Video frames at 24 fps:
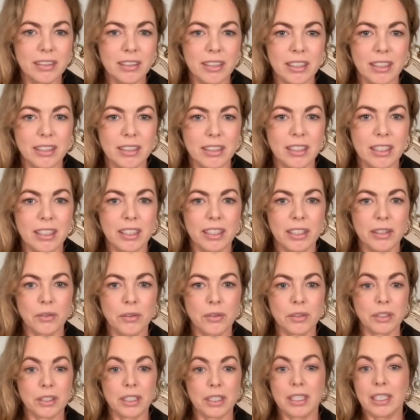And then I
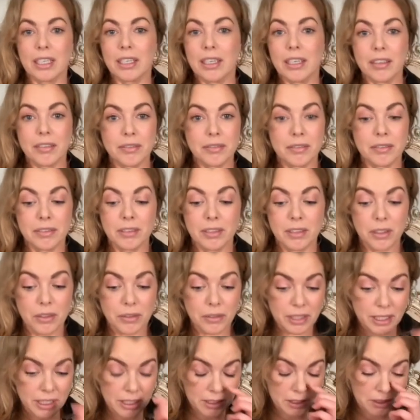also, I love
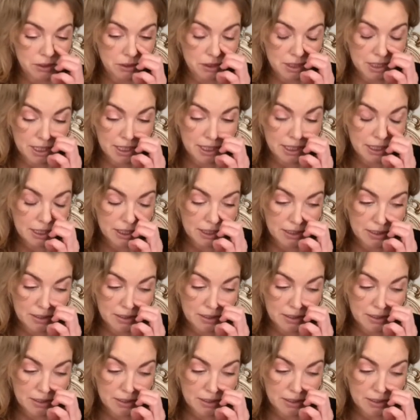going to take